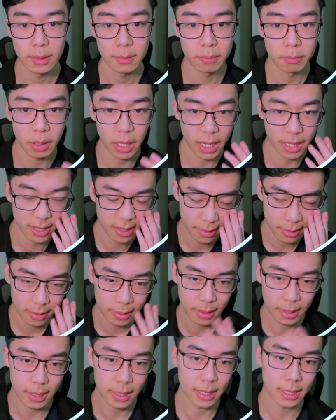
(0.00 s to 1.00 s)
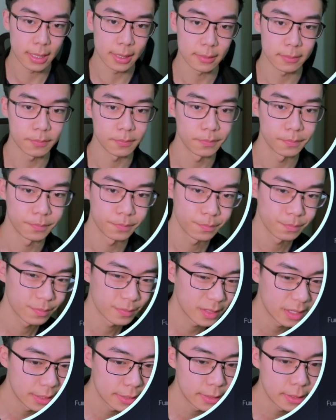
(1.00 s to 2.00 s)
But
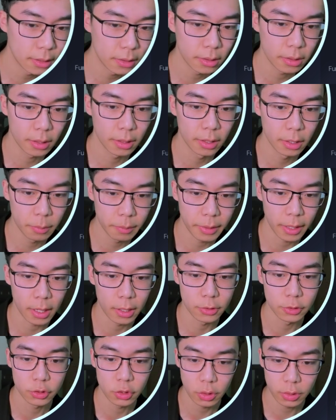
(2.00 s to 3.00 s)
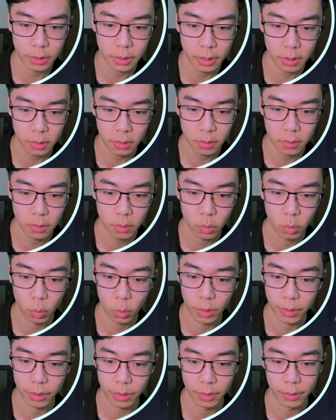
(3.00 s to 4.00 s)
it's still a little bit uncertain here
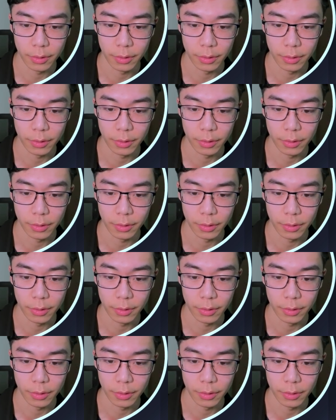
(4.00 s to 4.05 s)
with,